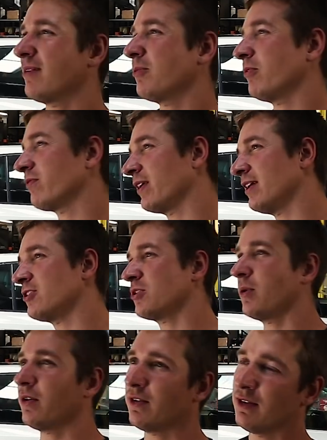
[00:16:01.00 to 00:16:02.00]
getting what fittings
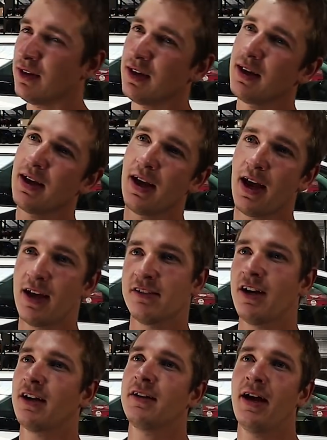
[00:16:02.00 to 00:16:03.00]
you want,
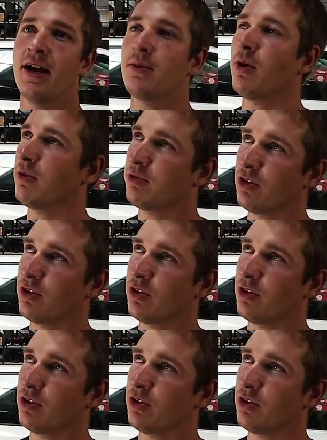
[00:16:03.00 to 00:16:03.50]
exactly how you want them.